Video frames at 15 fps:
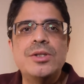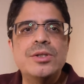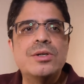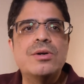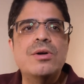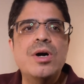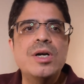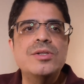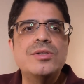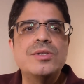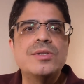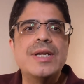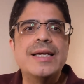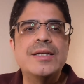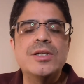The cross
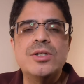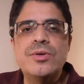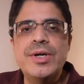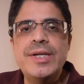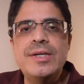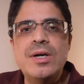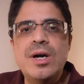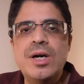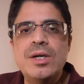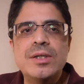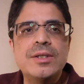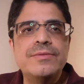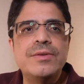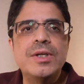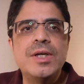is like a great heart
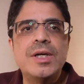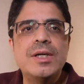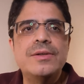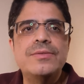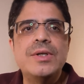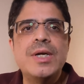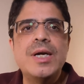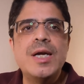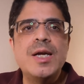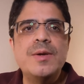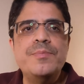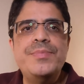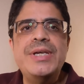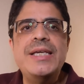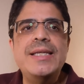of love
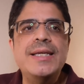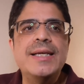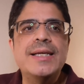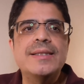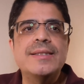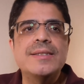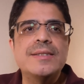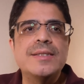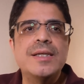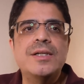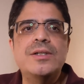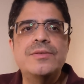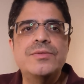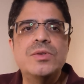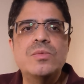beating at the
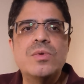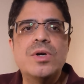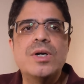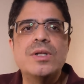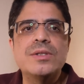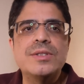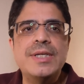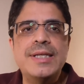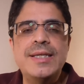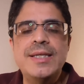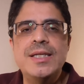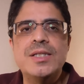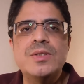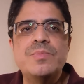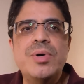center of the world,
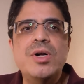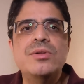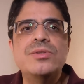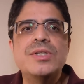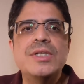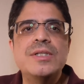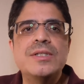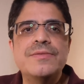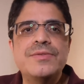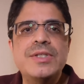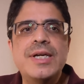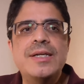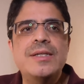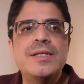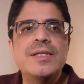sending its pulsings of
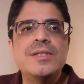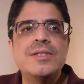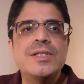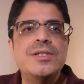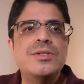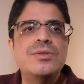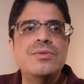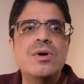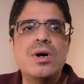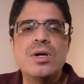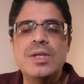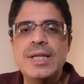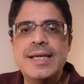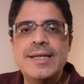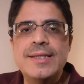tenderness into
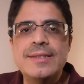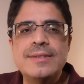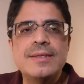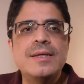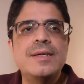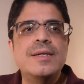all lands.